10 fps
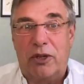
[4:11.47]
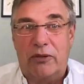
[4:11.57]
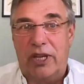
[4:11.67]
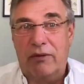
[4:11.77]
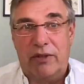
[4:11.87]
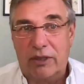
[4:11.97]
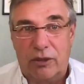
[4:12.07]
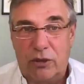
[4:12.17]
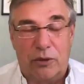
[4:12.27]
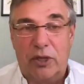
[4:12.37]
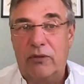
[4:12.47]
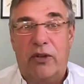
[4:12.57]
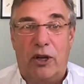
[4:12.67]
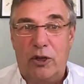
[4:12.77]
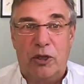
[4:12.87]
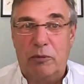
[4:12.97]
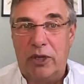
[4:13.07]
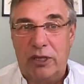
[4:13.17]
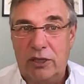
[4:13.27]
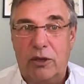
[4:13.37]
of ever growing volume
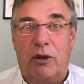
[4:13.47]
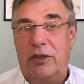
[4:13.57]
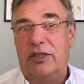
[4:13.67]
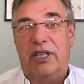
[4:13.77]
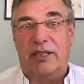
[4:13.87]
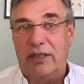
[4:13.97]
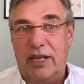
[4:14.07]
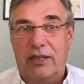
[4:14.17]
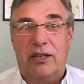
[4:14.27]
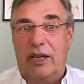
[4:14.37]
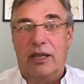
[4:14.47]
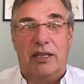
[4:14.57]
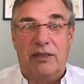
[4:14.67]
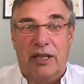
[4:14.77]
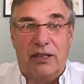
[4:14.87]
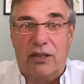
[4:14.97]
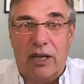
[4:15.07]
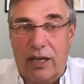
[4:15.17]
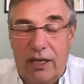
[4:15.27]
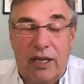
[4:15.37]
and cost,
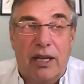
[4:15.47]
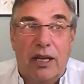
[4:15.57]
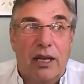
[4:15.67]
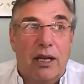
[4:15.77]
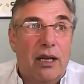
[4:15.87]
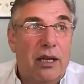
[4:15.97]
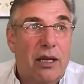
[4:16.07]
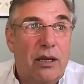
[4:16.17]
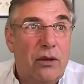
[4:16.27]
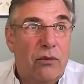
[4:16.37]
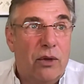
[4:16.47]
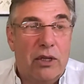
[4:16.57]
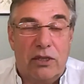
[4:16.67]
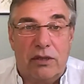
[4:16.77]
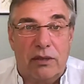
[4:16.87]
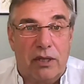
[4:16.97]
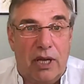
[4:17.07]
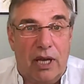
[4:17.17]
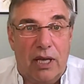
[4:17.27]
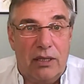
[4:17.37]
etc., was
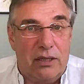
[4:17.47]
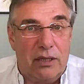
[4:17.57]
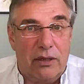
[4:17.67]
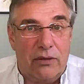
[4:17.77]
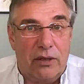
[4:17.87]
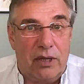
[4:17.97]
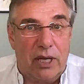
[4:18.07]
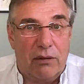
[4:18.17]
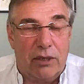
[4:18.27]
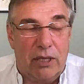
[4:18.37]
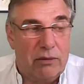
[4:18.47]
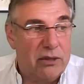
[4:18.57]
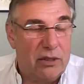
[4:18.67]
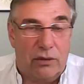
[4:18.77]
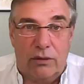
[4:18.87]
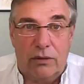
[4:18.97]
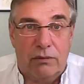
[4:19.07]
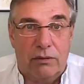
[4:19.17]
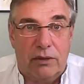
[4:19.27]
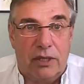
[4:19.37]
that I thought like, okay, we'll just
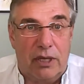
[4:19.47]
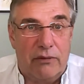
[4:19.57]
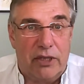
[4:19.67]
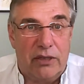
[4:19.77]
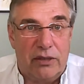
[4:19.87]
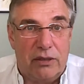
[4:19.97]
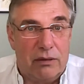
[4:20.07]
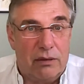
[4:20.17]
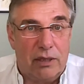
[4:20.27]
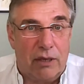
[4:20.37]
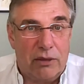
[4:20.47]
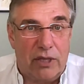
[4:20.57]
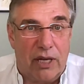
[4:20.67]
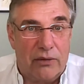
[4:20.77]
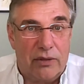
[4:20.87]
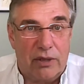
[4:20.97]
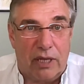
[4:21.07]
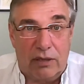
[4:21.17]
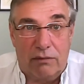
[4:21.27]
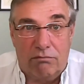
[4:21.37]
do deliveries ourselves,
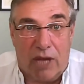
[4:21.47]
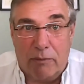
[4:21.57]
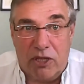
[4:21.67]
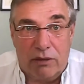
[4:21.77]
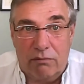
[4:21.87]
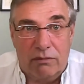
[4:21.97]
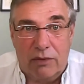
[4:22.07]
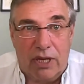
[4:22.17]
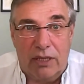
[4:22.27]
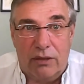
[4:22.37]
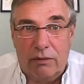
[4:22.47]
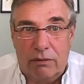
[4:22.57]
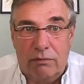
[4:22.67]
as in Amazon, right? So